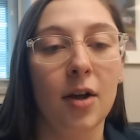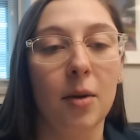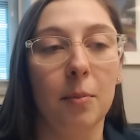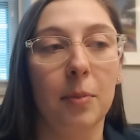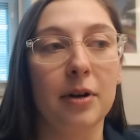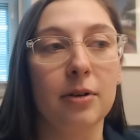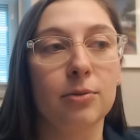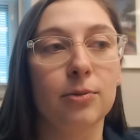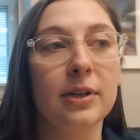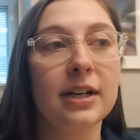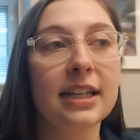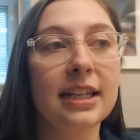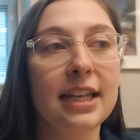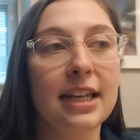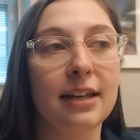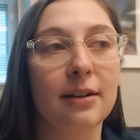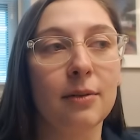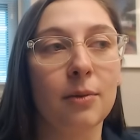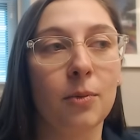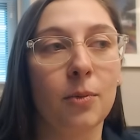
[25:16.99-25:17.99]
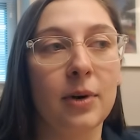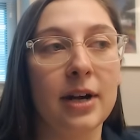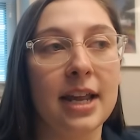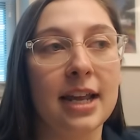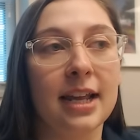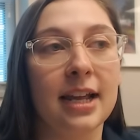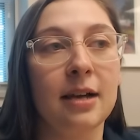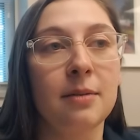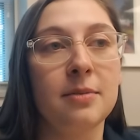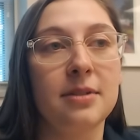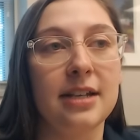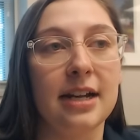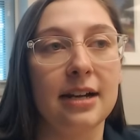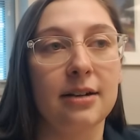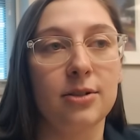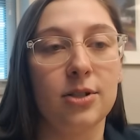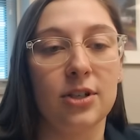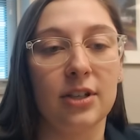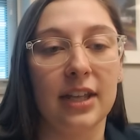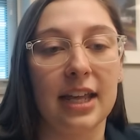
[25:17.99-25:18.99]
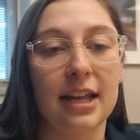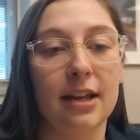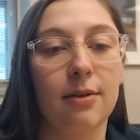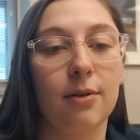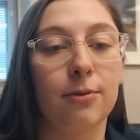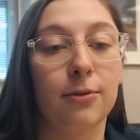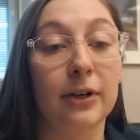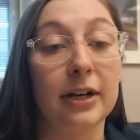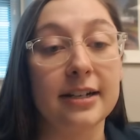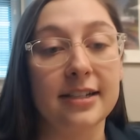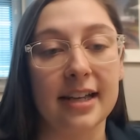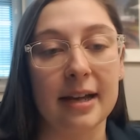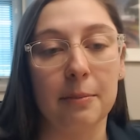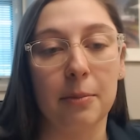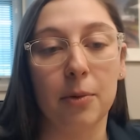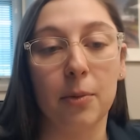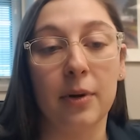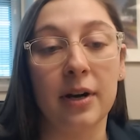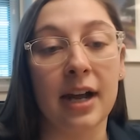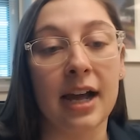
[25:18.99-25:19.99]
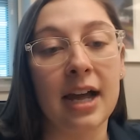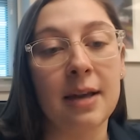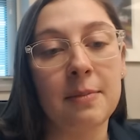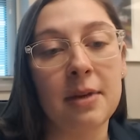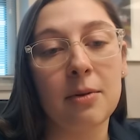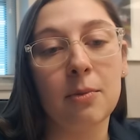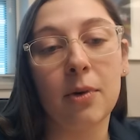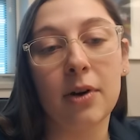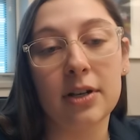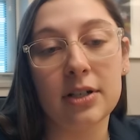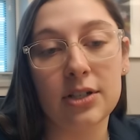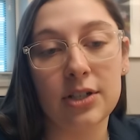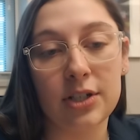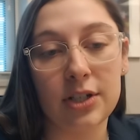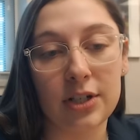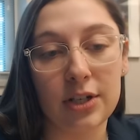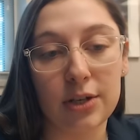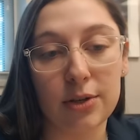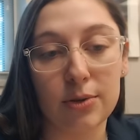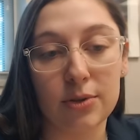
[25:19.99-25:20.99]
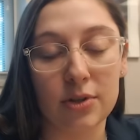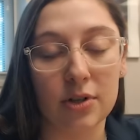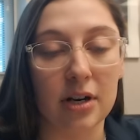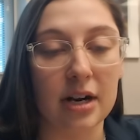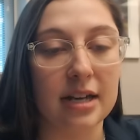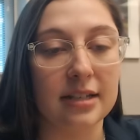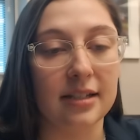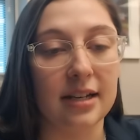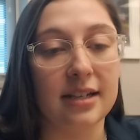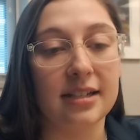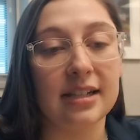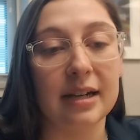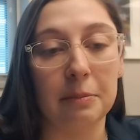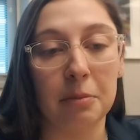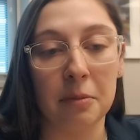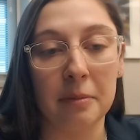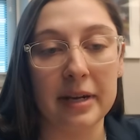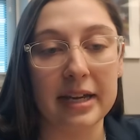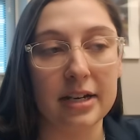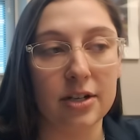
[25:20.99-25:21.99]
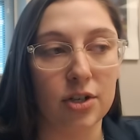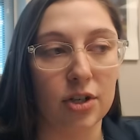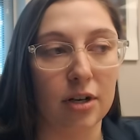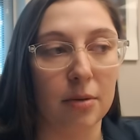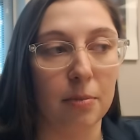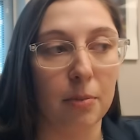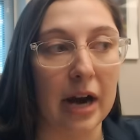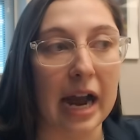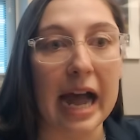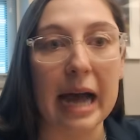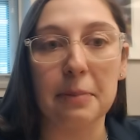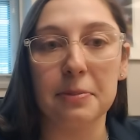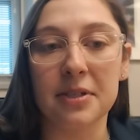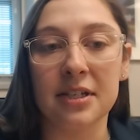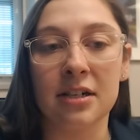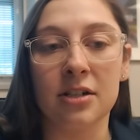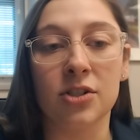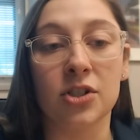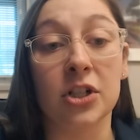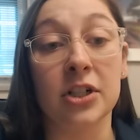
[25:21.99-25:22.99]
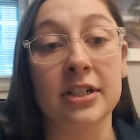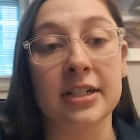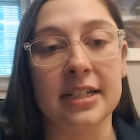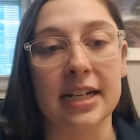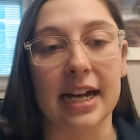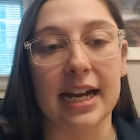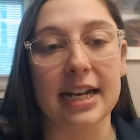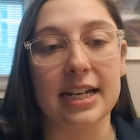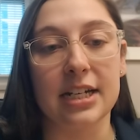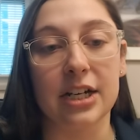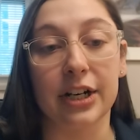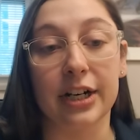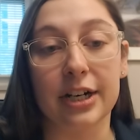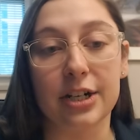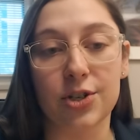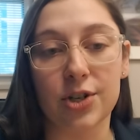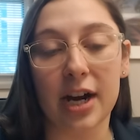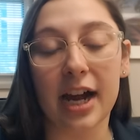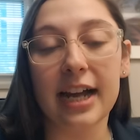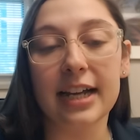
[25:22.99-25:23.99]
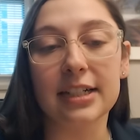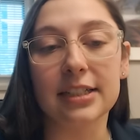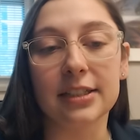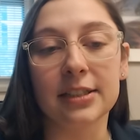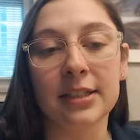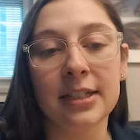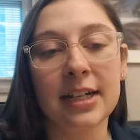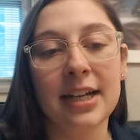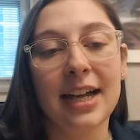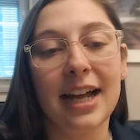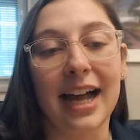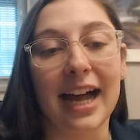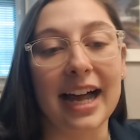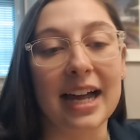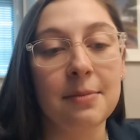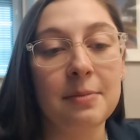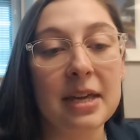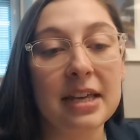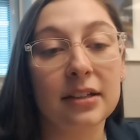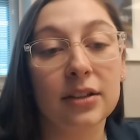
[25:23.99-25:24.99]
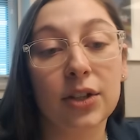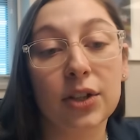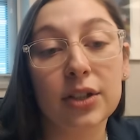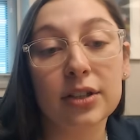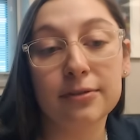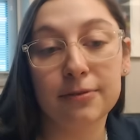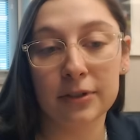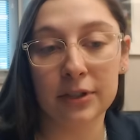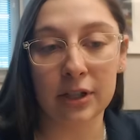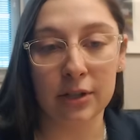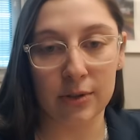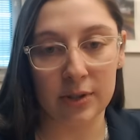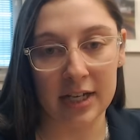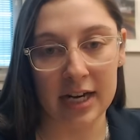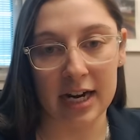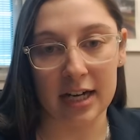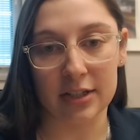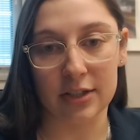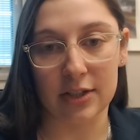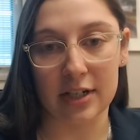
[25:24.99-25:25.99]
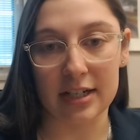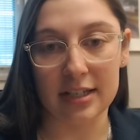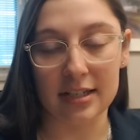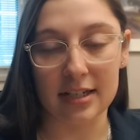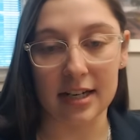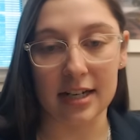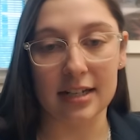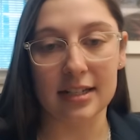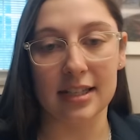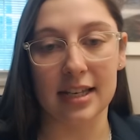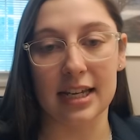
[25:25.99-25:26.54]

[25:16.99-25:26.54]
But really, when it comes down to, like, for example, what I may want to use or as a supplement or perhaps in a certain dietary trial, I may look for those characteristics.